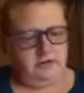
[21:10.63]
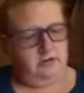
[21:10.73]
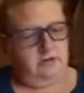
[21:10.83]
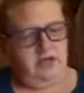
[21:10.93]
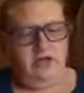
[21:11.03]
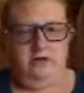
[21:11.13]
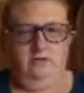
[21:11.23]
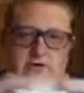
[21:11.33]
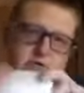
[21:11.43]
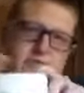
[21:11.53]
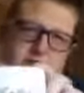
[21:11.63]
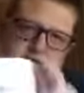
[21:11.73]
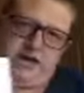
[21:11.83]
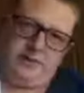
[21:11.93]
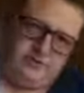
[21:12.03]
in Winterberry
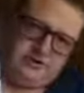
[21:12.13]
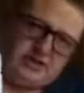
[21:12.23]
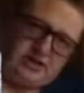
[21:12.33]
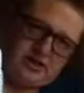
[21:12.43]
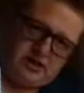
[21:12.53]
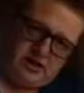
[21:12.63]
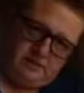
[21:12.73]
Apple Tea